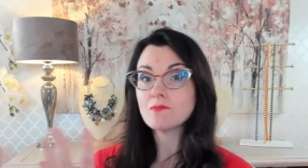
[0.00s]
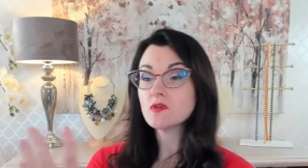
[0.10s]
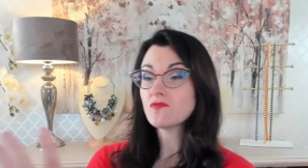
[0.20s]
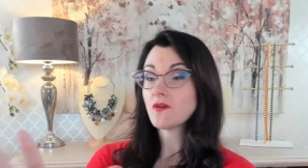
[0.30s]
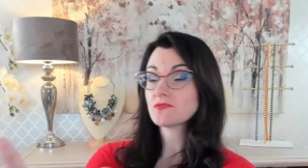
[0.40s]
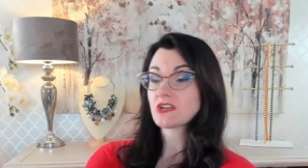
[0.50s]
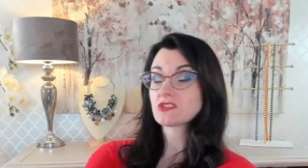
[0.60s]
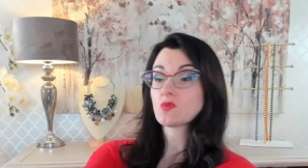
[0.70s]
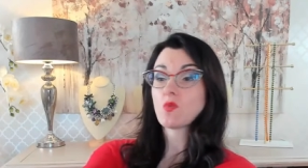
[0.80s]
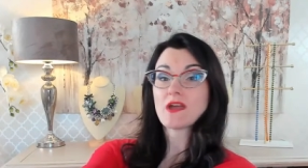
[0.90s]
move
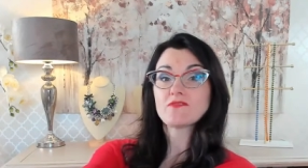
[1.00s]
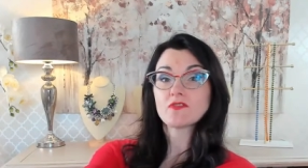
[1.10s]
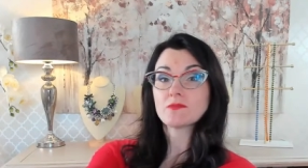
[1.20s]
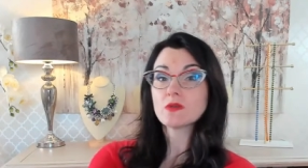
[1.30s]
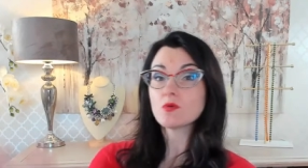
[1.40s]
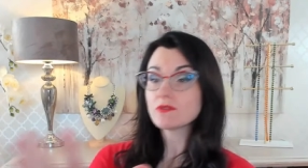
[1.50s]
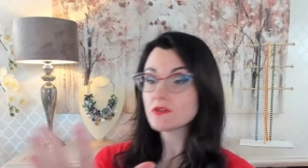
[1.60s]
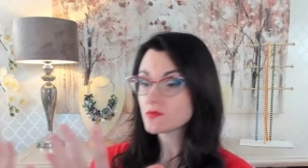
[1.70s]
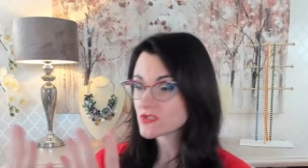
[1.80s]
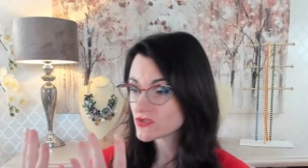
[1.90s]
objects away from you or
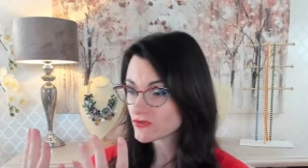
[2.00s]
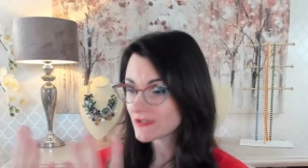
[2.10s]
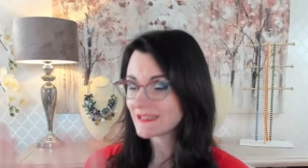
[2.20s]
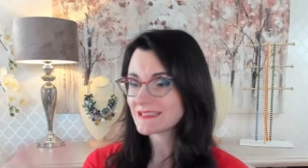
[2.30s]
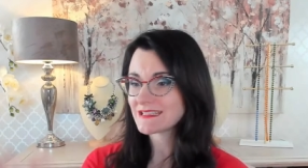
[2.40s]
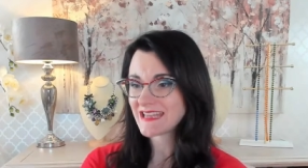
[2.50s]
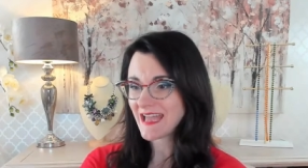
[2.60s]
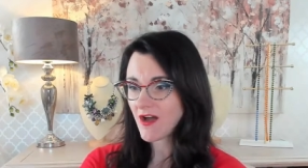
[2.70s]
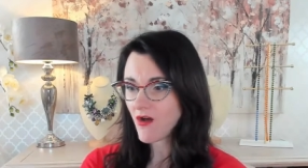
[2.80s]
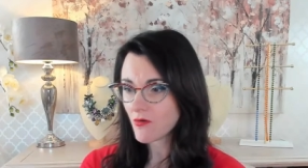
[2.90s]
you're struggling to
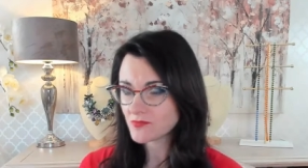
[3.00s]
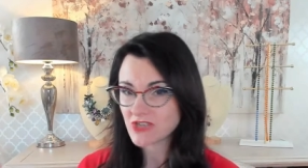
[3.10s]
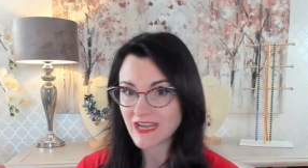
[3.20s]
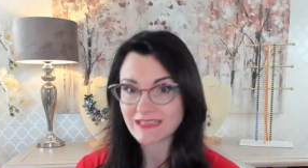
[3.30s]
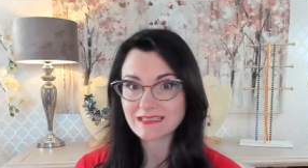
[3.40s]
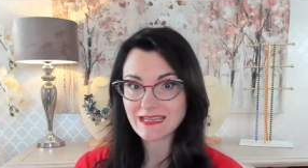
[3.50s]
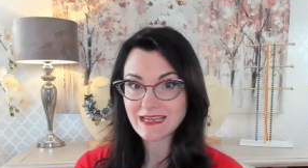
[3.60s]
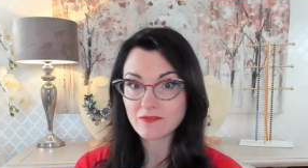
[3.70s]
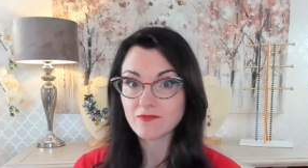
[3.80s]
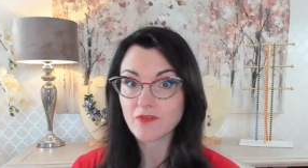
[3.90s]
get objects
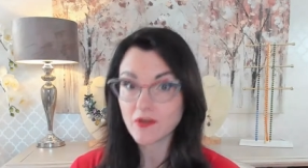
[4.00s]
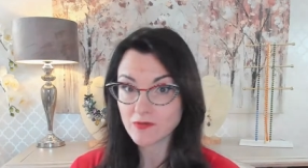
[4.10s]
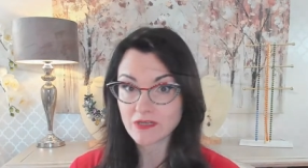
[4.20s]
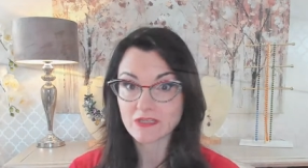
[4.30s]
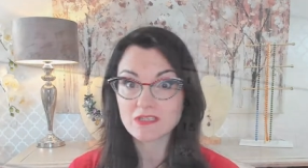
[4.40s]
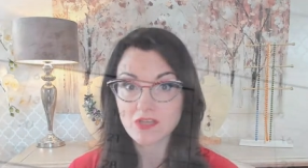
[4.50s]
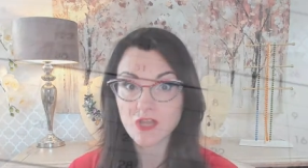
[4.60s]
in focus